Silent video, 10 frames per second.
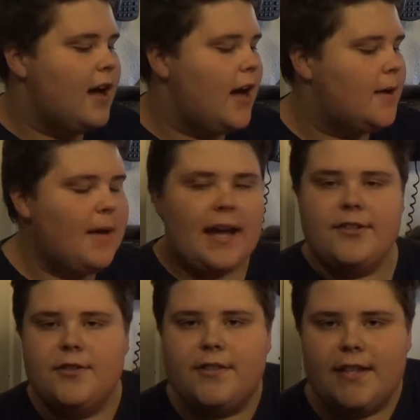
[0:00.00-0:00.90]

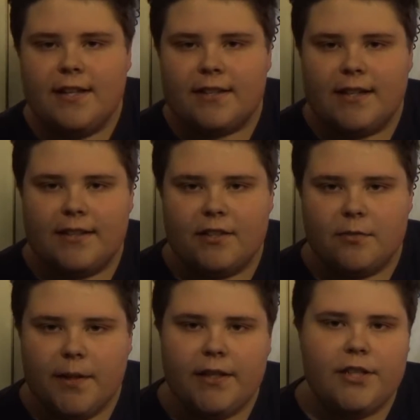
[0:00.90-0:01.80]
As you see, it's got
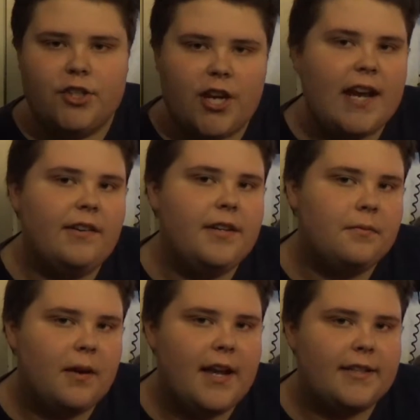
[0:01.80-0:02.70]
this really cherry
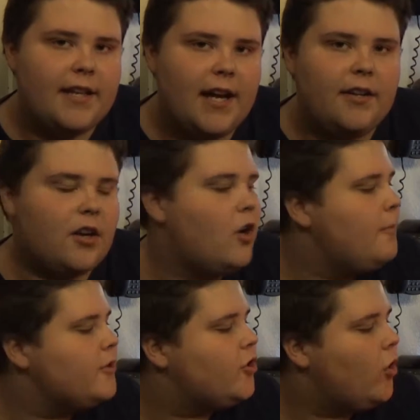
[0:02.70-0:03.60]
red color,
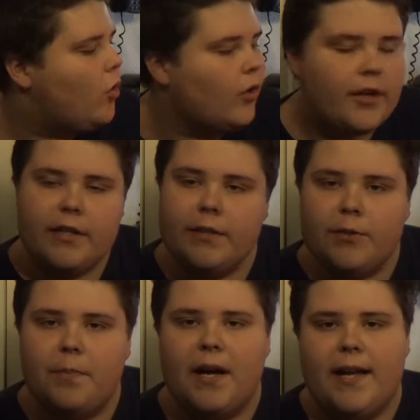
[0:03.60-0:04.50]
almost
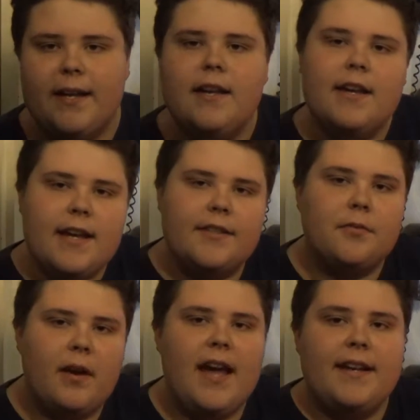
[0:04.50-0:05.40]
orange, but
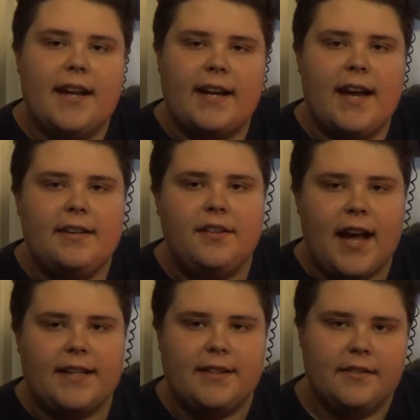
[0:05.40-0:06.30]
it's red, and I kind of
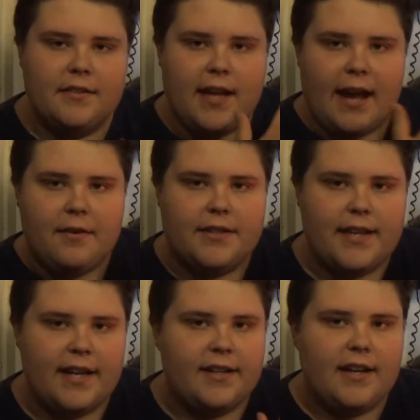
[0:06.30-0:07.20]
like how it's
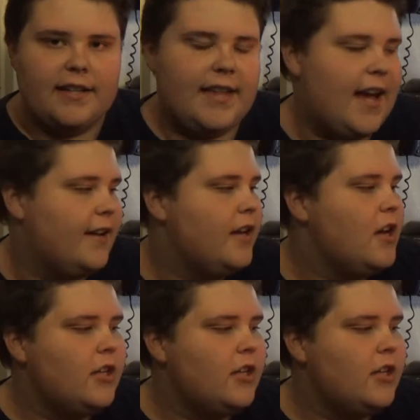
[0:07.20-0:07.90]
kind of got that